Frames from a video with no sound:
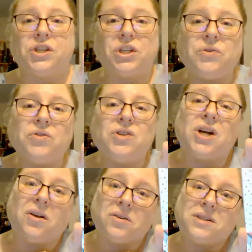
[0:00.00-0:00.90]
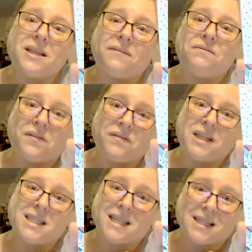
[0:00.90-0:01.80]

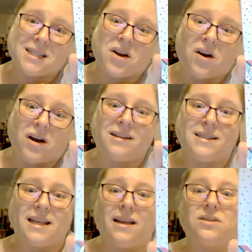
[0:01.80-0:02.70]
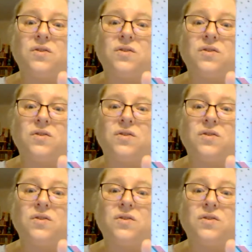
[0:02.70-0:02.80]
$2.50 on sale.